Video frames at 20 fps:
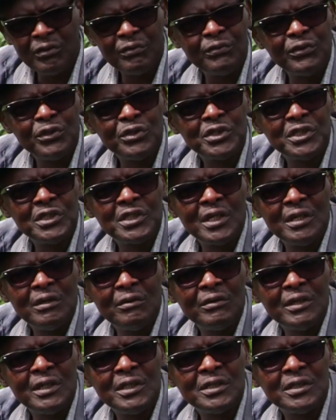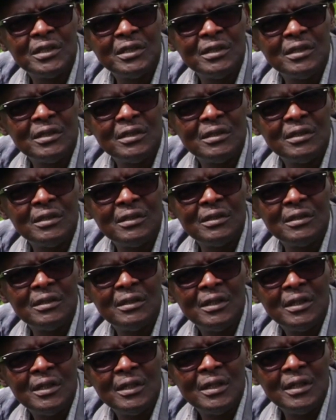future generations.
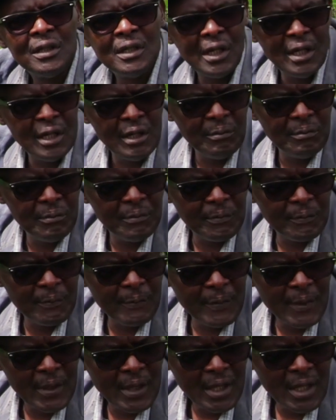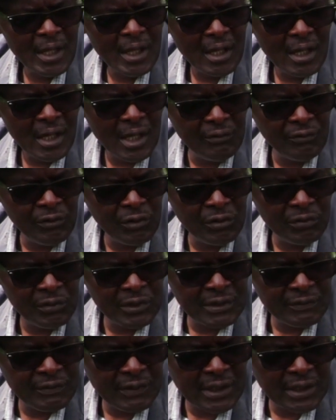I've
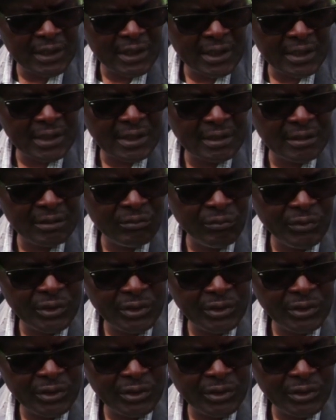always felt that we